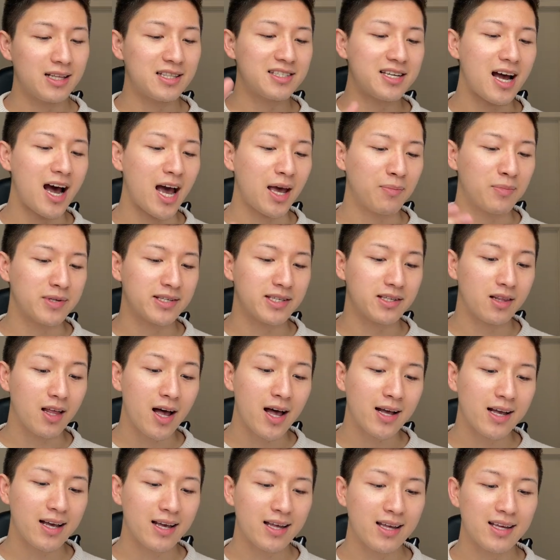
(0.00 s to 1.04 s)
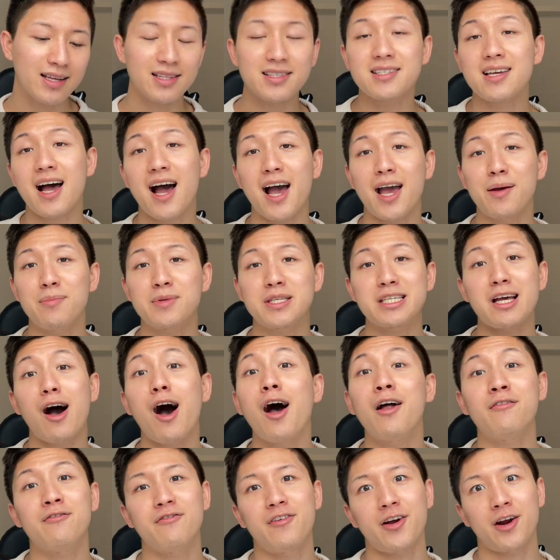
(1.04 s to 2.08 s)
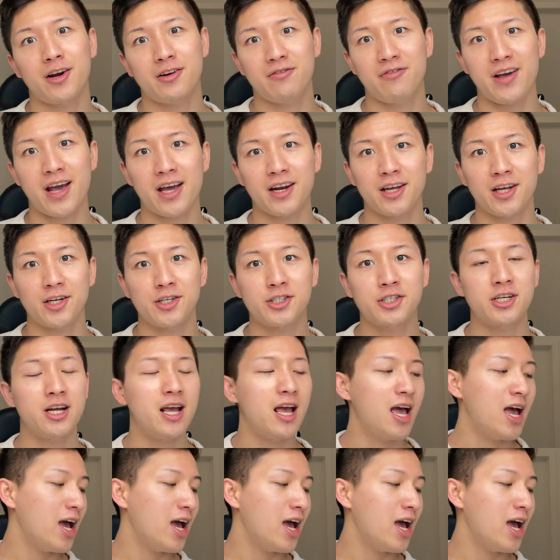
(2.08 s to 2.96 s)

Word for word: times luck times unfair advantage.